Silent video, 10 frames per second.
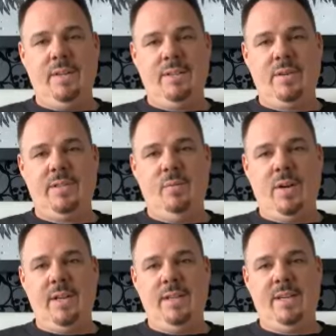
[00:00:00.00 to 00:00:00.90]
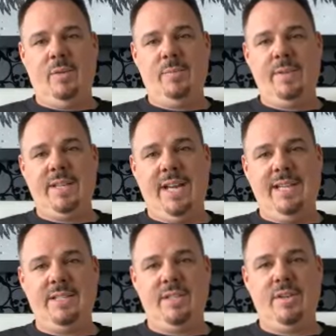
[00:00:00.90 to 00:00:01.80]
go to Saint Juan. Let's help these
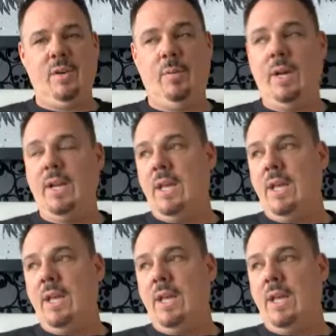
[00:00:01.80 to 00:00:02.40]
guys because you know what?